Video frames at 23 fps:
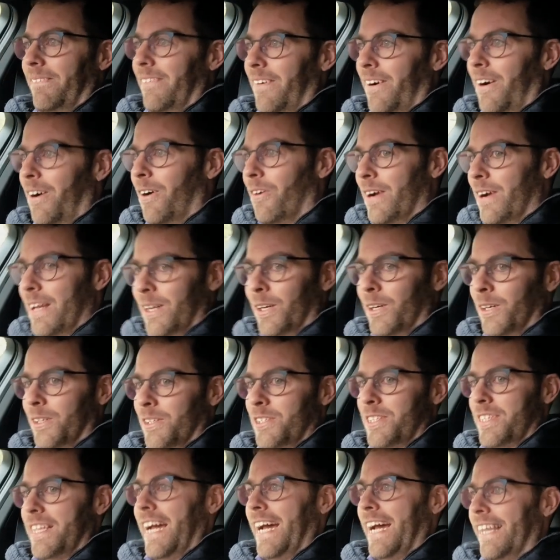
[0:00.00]
Oh, we
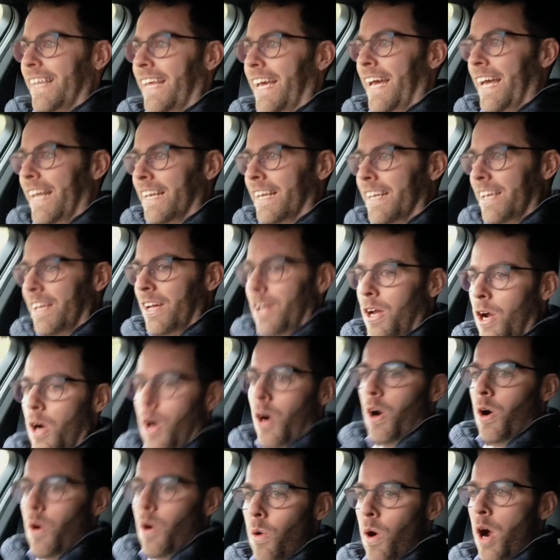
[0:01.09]
launched that then.
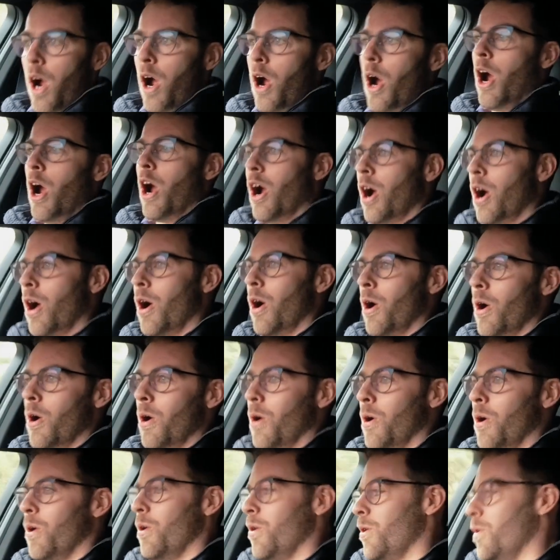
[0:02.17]

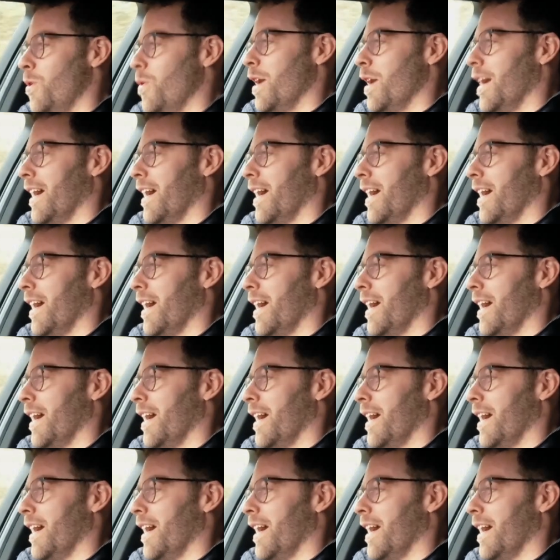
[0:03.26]
Woohoo!